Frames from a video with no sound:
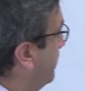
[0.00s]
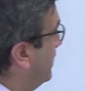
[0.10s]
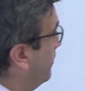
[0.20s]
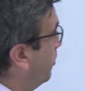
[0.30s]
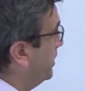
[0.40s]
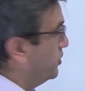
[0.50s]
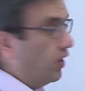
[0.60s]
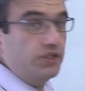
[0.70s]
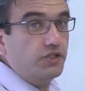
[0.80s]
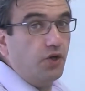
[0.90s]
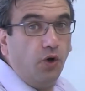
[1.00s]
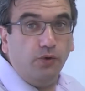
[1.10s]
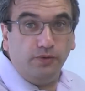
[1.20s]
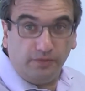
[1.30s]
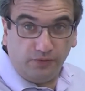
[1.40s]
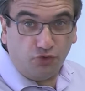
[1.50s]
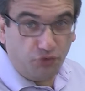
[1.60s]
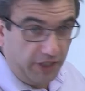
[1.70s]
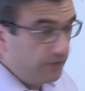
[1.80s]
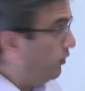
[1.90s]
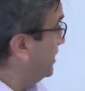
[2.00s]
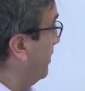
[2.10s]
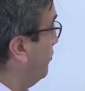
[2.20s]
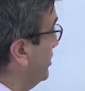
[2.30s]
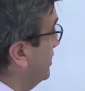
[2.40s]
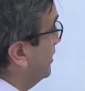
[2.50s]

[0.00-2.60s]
if we don't know tricks for some reason